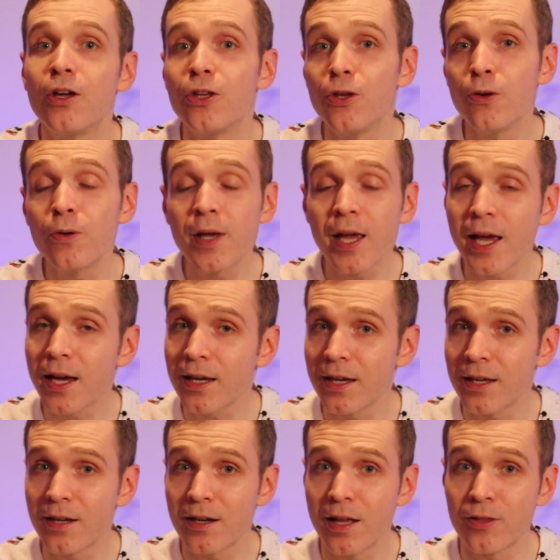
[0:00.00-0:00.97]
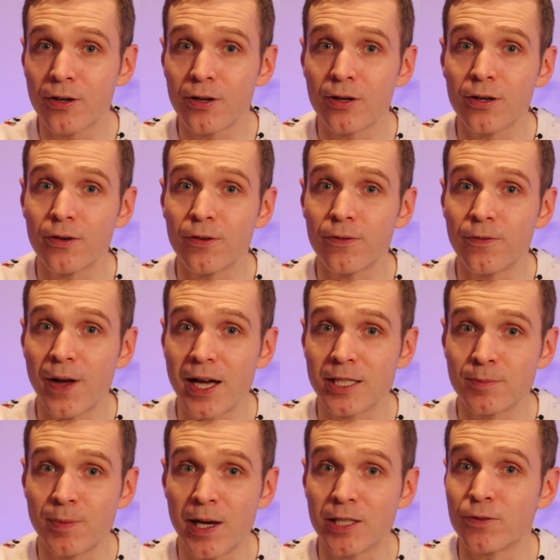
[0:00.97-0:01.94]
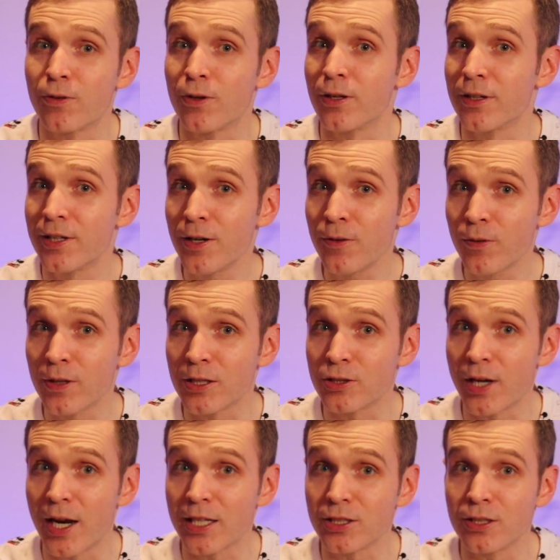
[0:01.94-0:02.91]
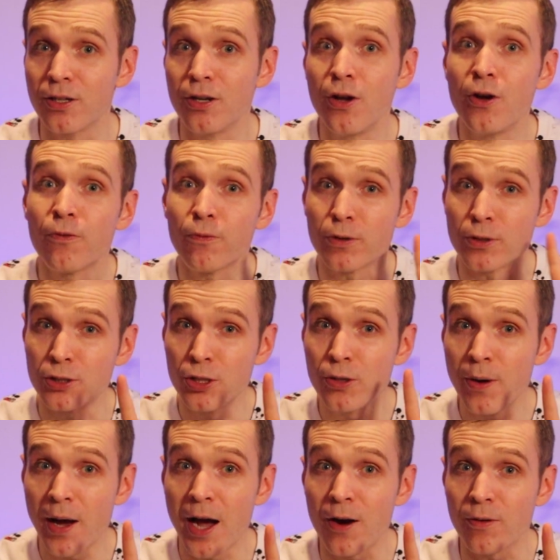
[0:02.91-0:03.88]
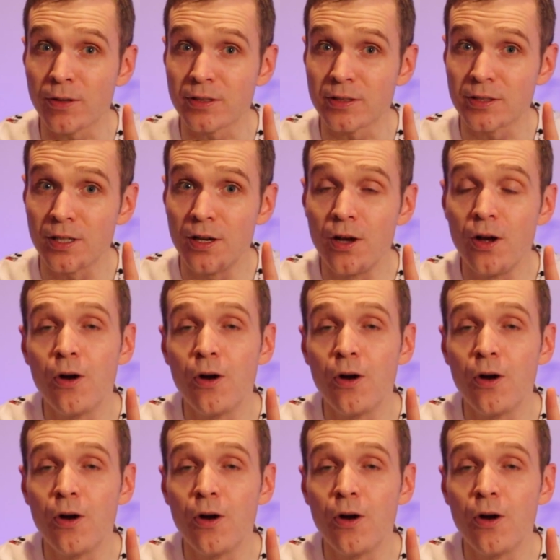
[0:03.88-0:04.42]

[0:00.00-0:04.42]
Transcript: you can't get another fast pass for a different attraction for 2 hours,